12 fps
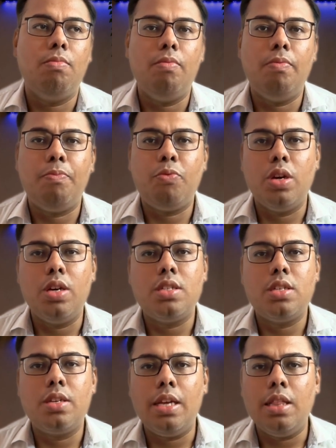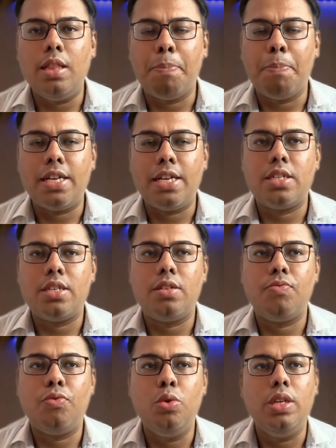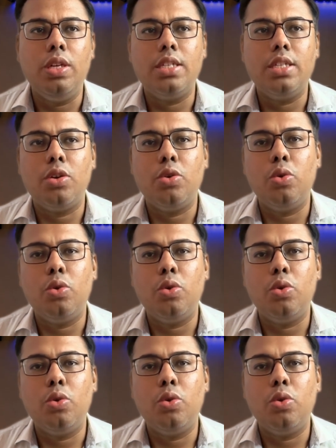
first, in the past few years ago,